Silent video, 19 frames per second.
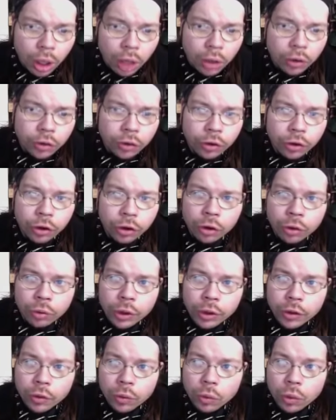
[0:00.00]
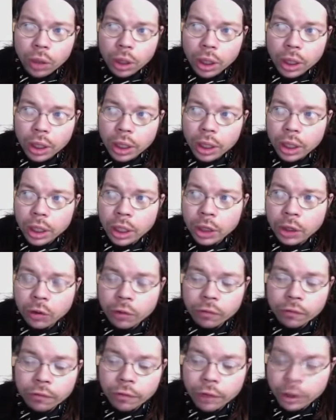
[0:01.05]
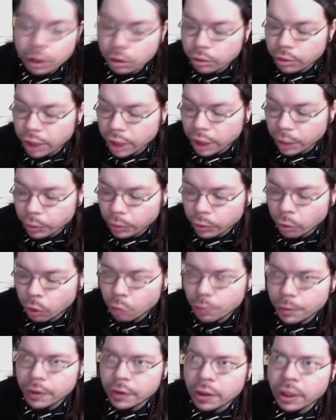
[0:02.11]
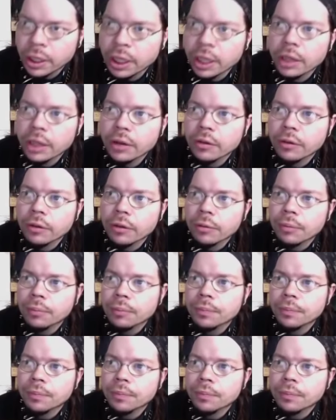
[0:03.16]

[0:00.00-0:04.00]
there's a good reason why you don't fuck around with Homey's kids.